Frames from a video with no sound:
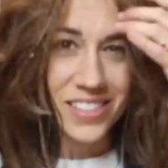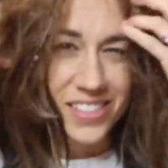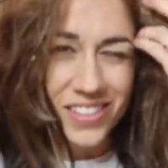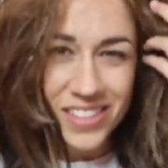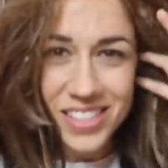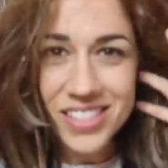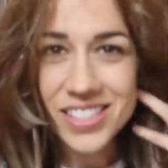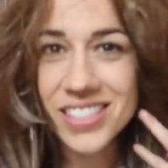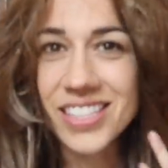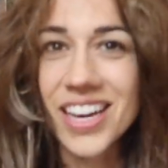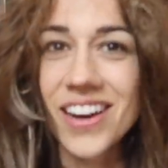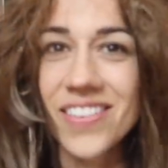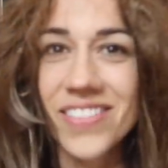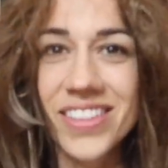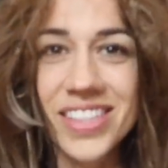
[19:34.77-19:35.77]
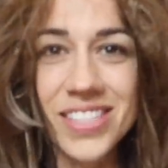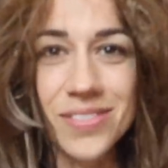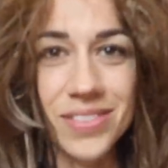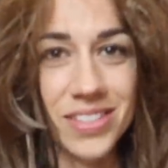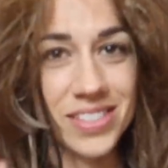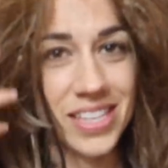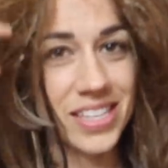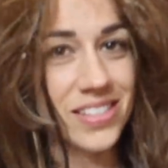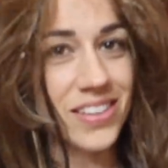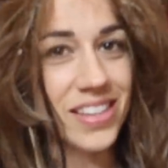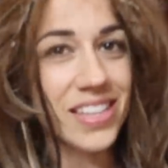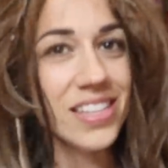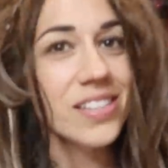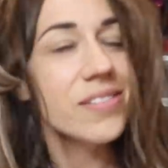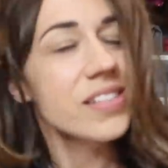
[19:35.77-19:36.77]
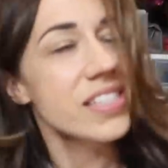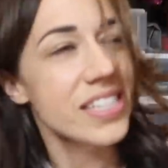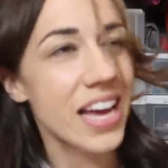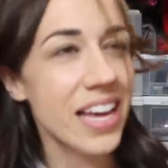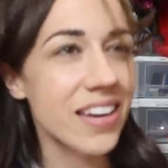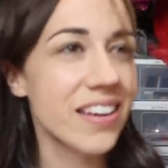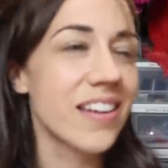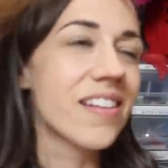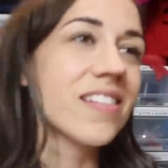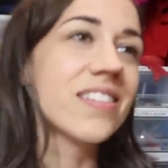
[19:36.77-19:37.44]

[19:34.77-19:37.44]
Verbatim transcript: So this is now what this one looks like. So I think this one's dead.